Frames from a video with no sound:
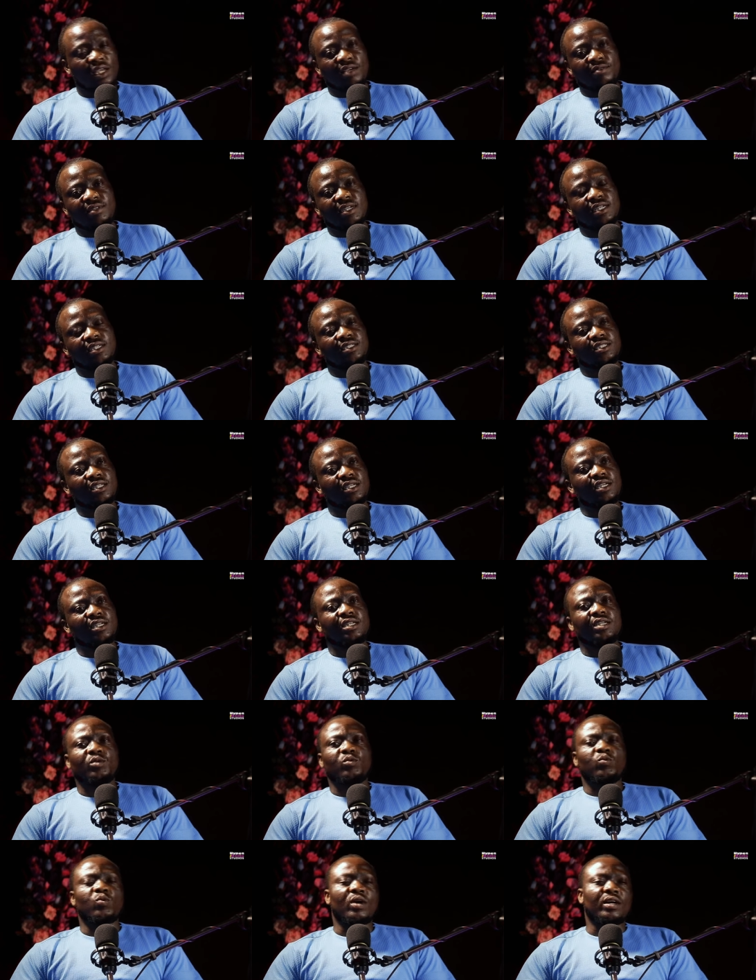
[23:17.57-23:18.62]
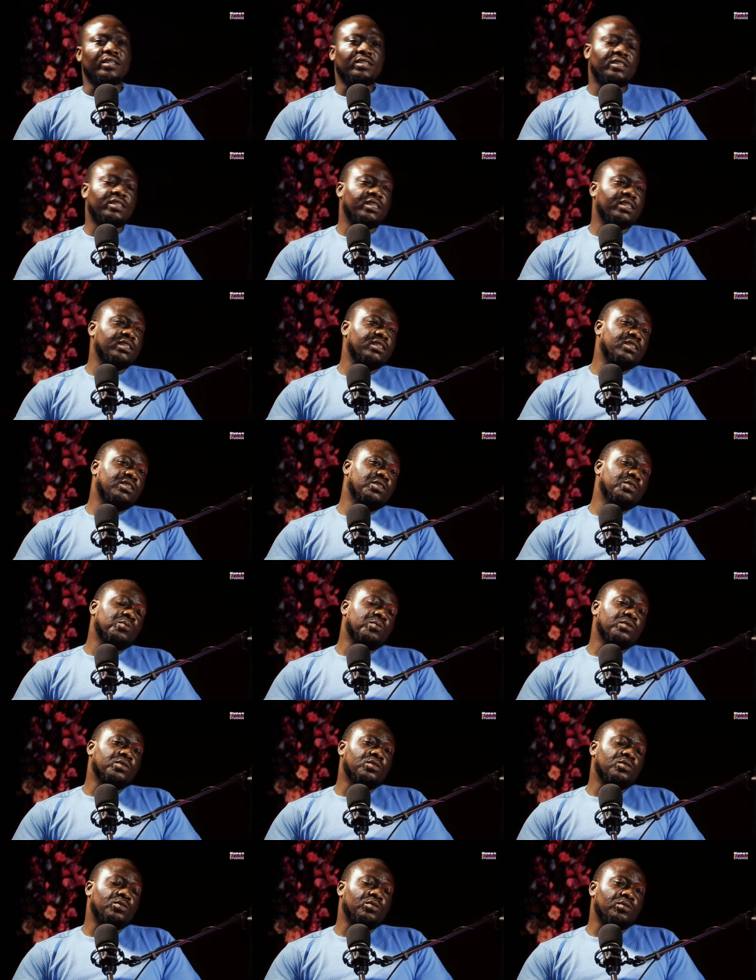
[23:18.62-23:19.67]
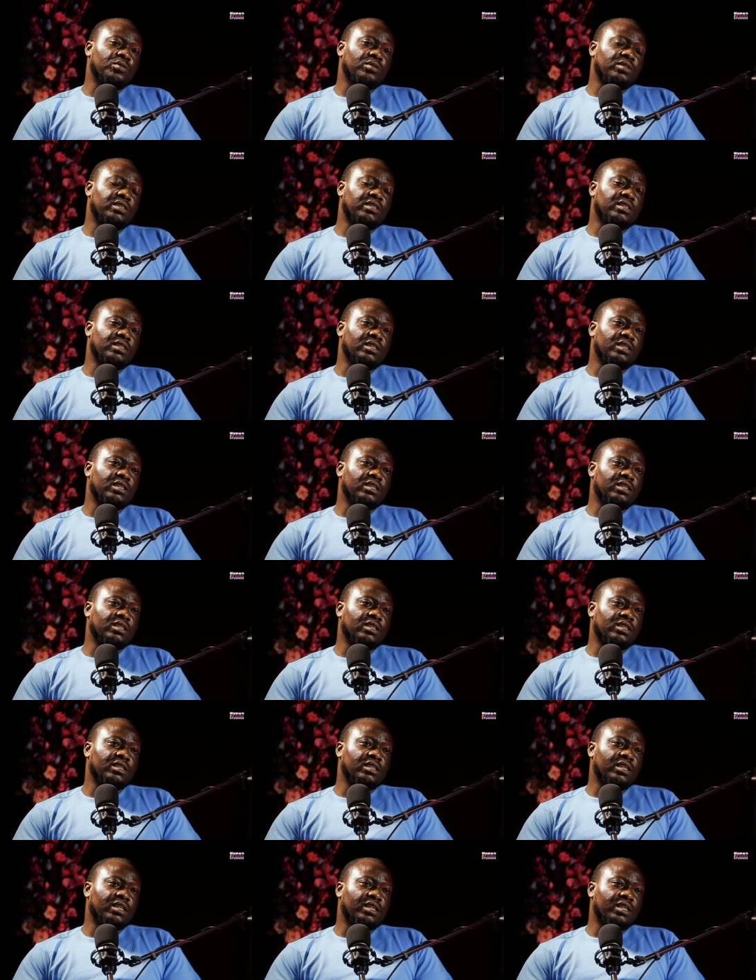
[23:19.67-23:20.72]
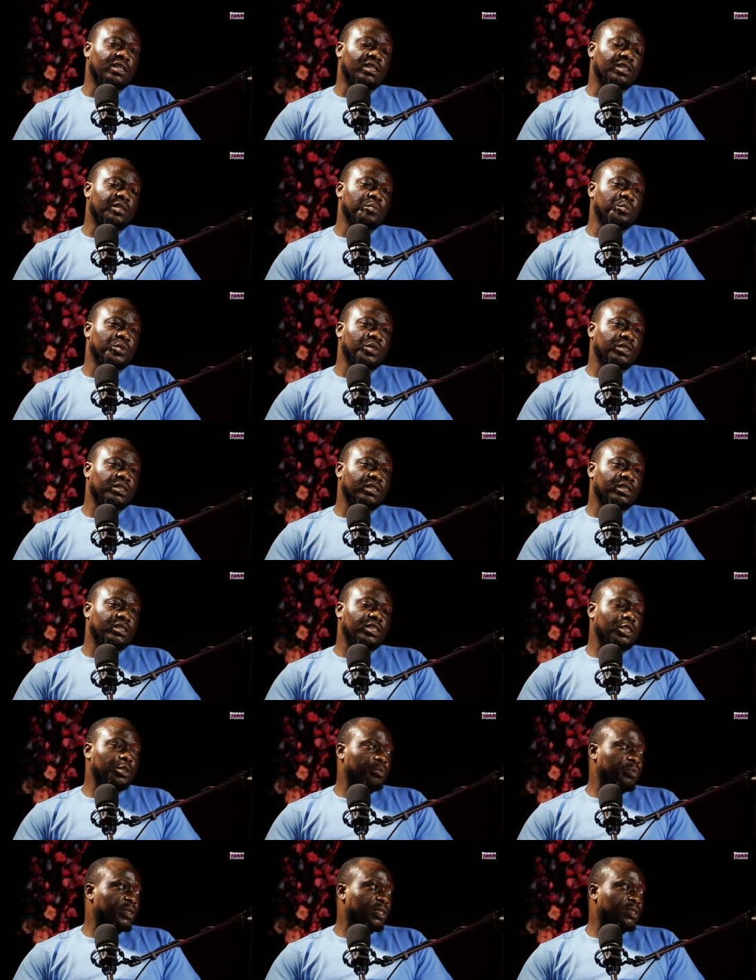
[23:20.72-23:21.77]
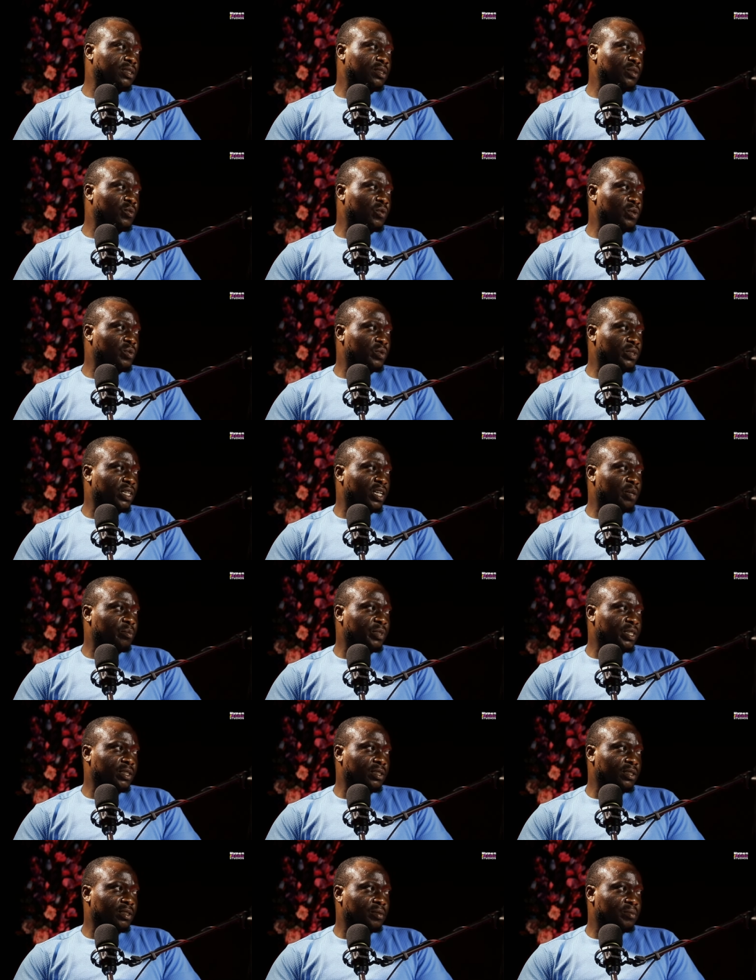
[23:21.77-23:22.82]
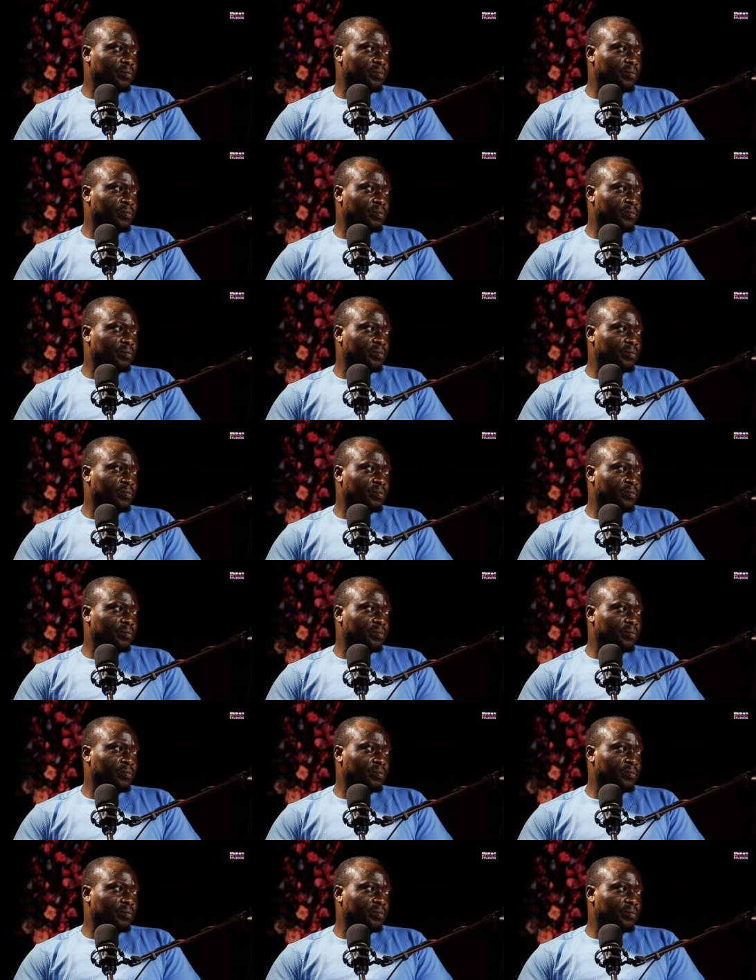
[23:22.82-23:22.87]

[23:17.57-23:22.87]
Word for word: If there is any one change you want to see in the music space, what would that be?